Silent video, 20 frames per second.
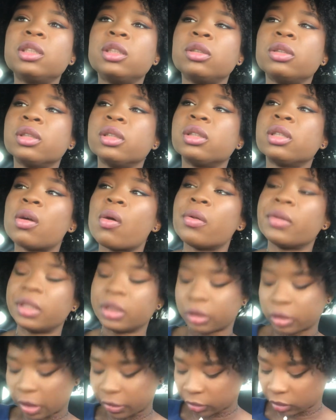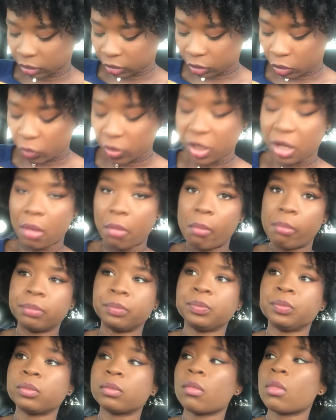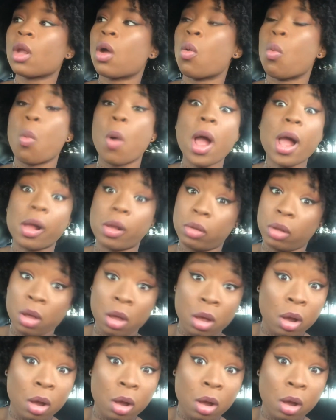just look at the online classes in the weekend. Well,